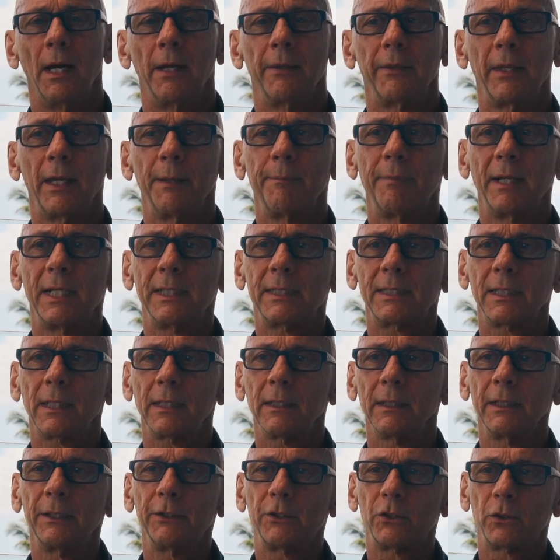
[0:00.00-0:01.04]
They
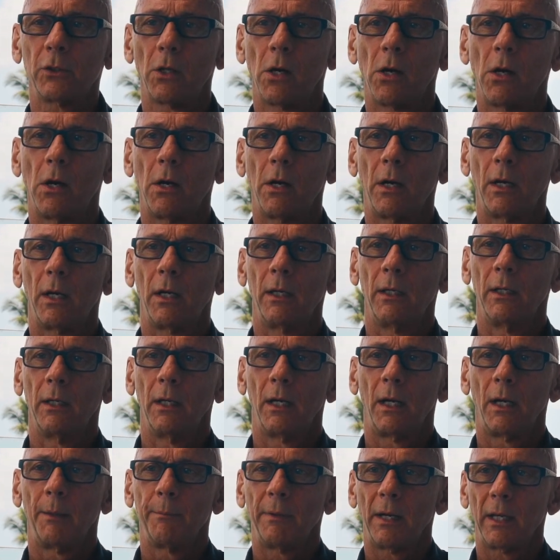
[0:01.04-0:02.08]
basically saw
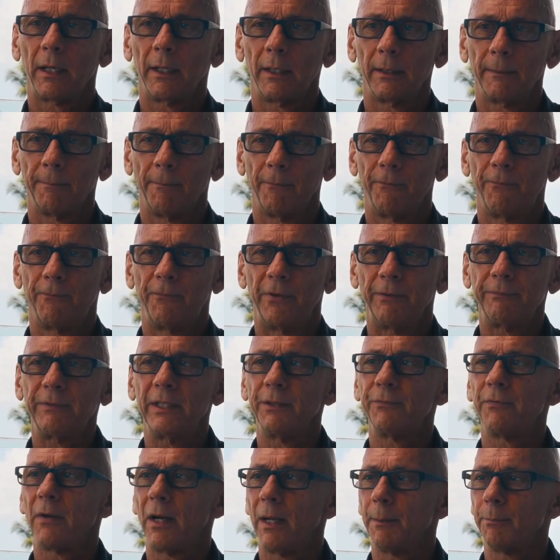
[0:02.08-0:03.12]
about a
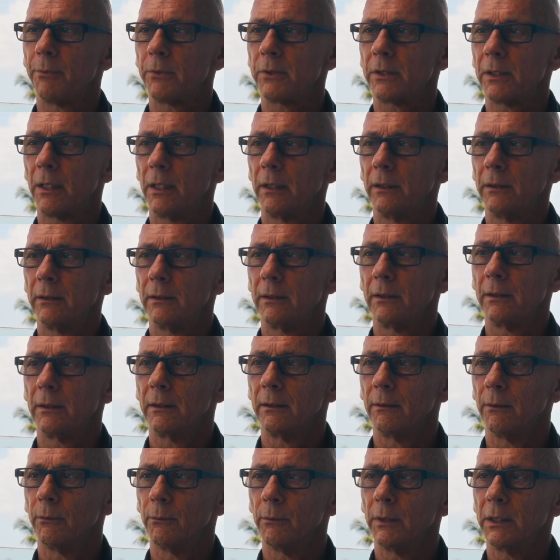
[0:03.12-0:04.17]
55%
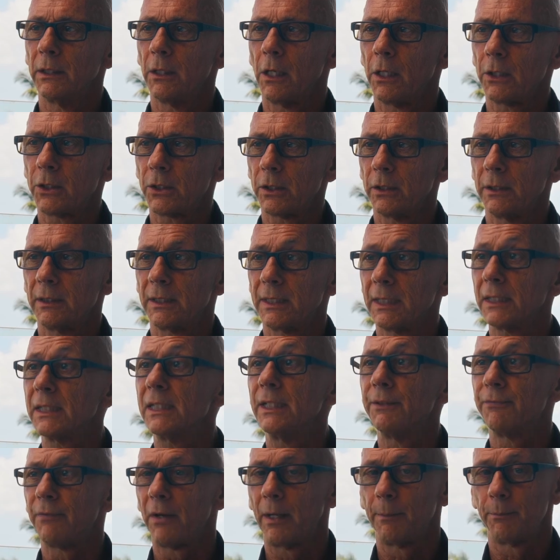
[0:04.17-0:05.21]
reduction,
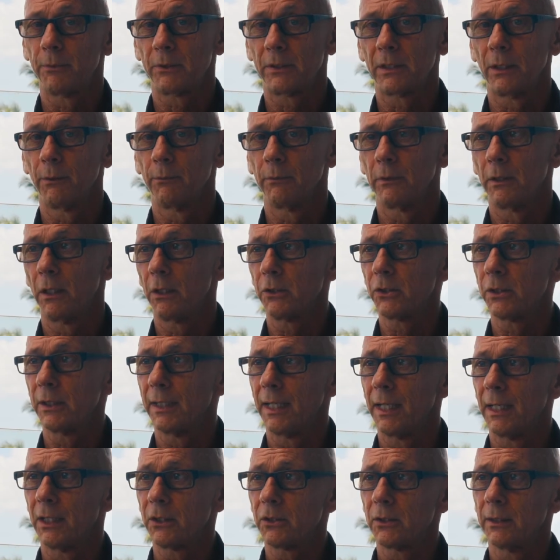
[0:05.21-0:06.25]
65% reduction
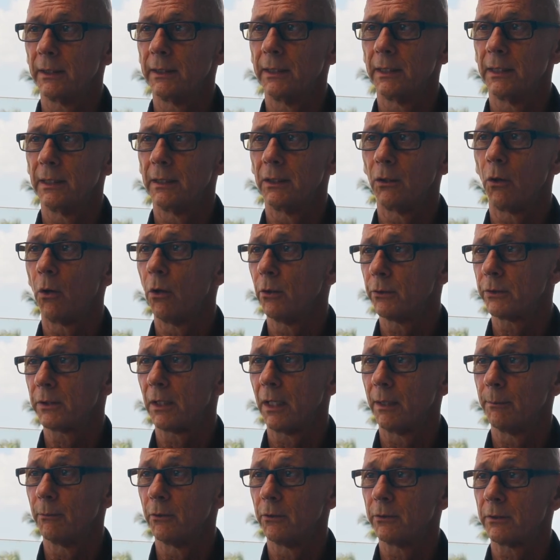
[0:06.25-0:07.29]
actually in
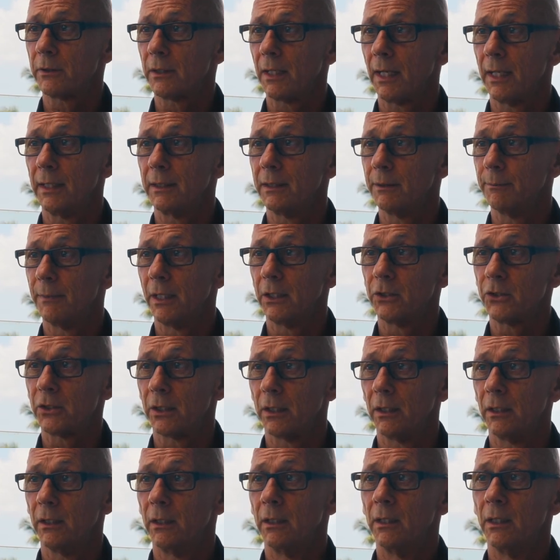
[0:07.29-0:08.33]
Alzheimer's and
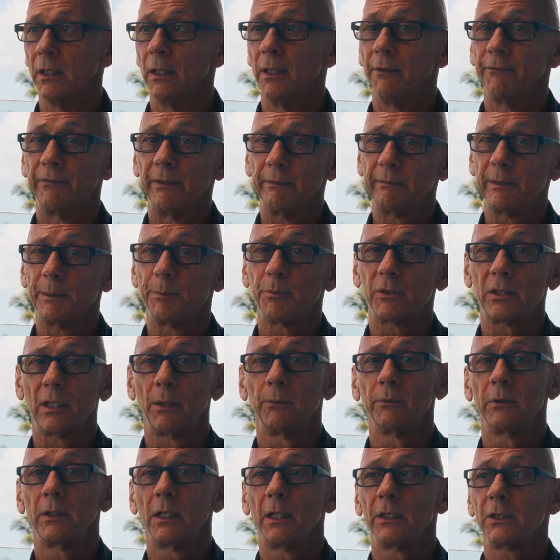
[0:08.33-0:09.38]
dementia, 50%
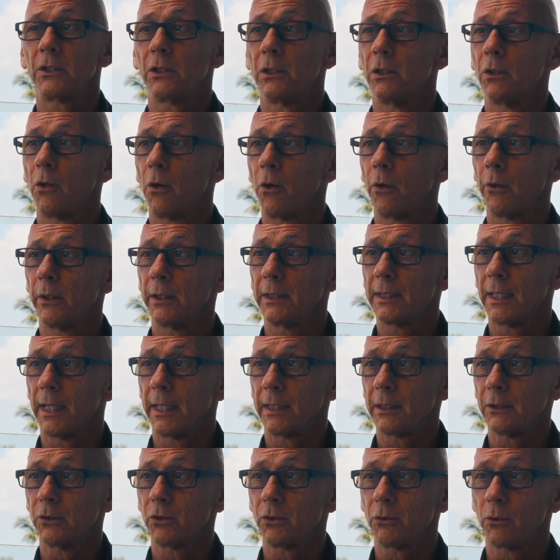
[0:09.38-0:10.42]
reduction in heart attack
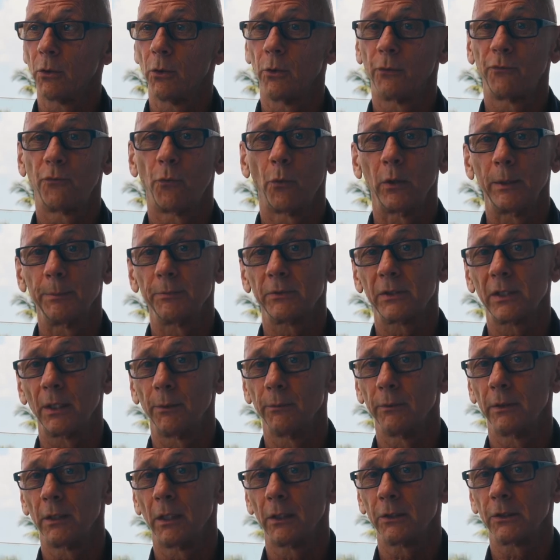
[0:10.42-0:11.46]
and stroke, 40%
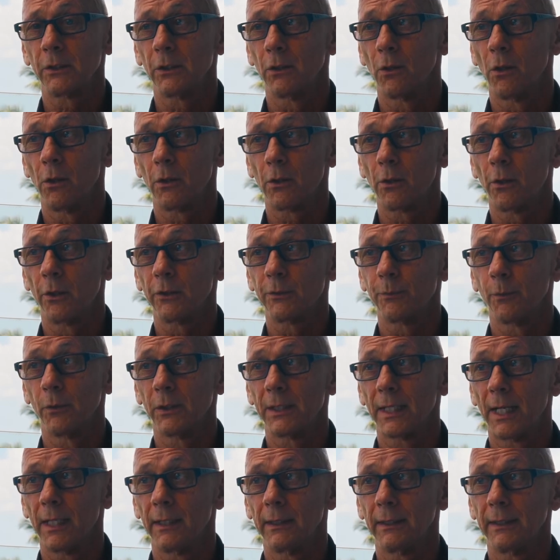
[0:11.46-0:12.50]
reduction in all-cause
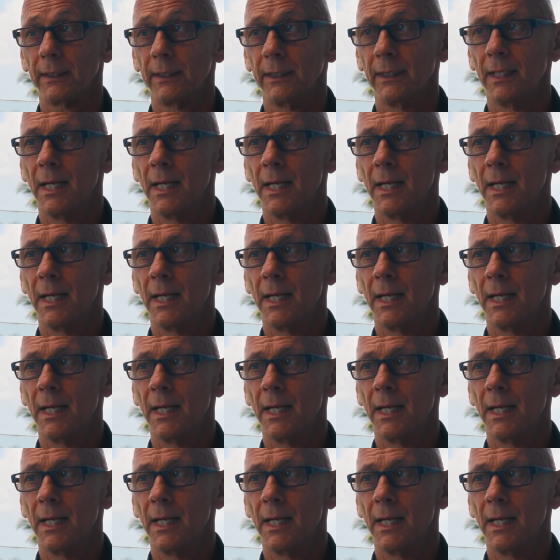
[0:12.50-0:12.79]
mortality.